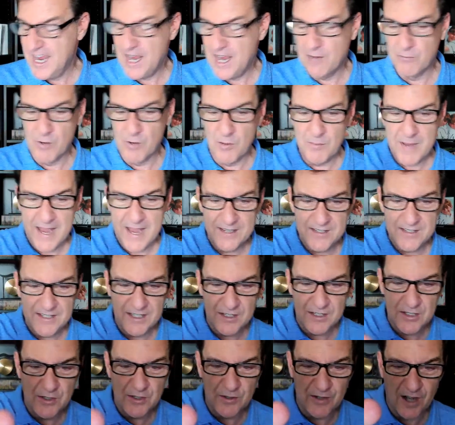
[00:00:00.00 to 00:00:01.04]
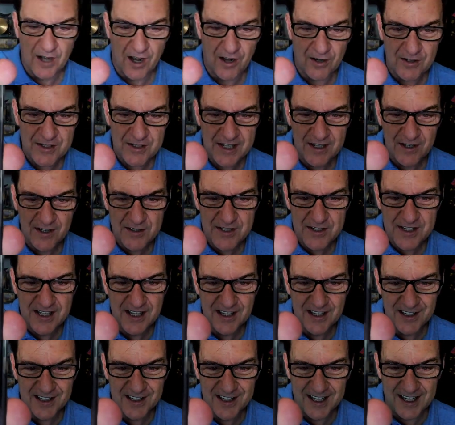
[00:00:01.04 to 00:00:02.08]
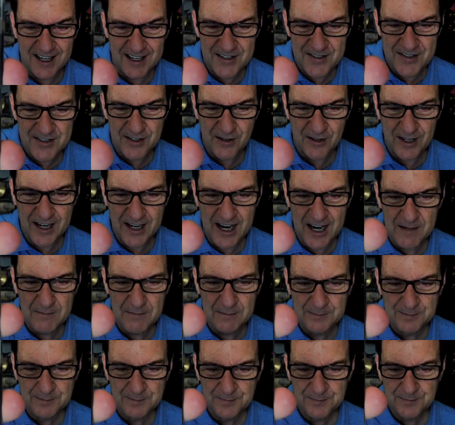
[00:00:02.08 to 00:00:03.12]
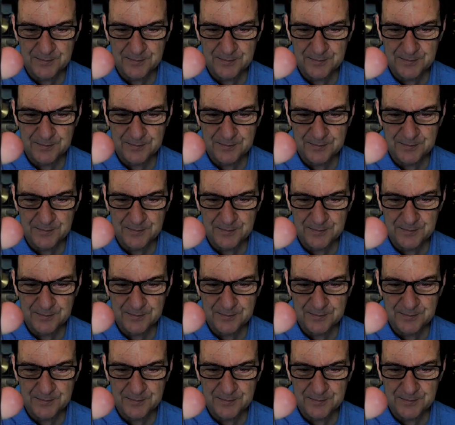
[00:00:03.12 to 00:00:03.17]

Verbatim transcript: And romantic, $2. Here's the list, okay?